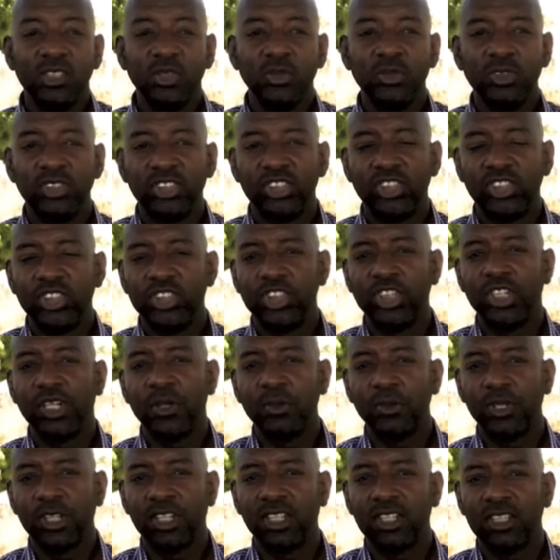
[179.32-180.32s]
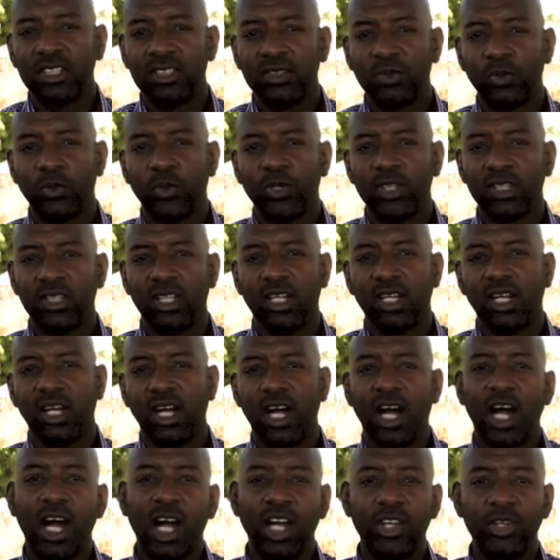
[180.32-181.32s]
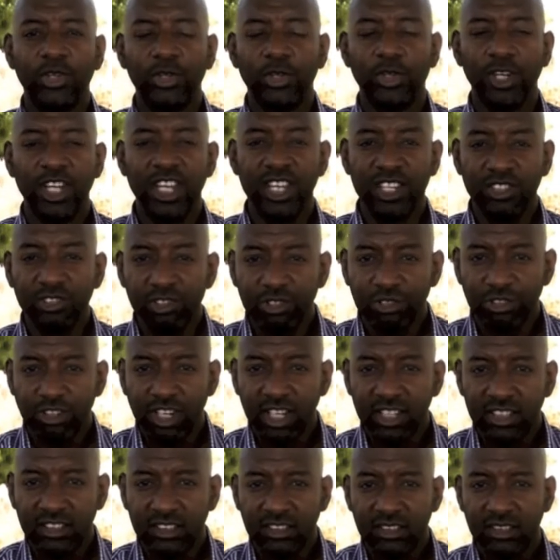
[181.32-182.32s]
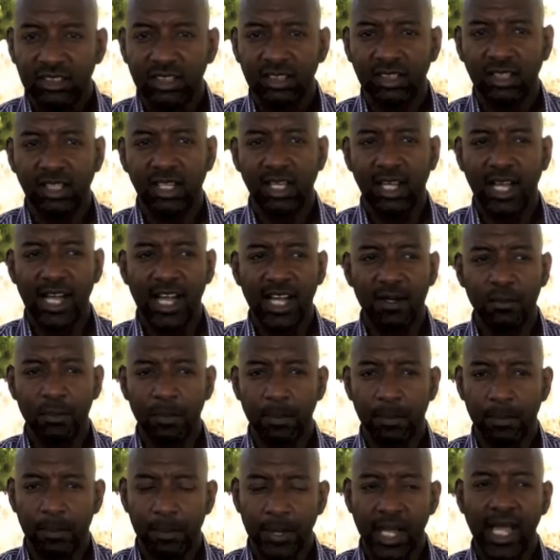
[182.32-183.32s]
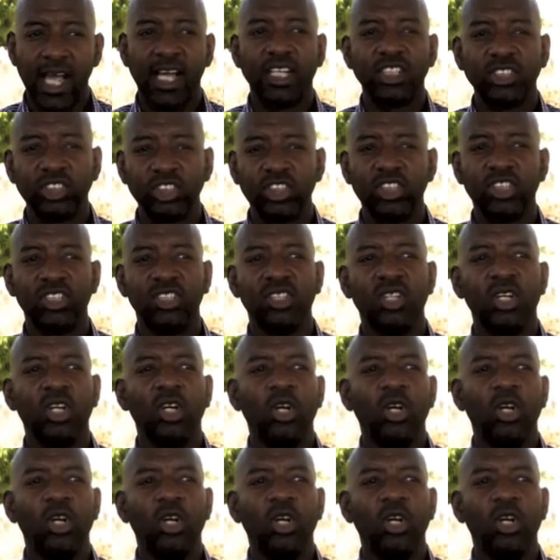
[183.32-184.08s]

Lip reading: you share with us what are your interests and passion?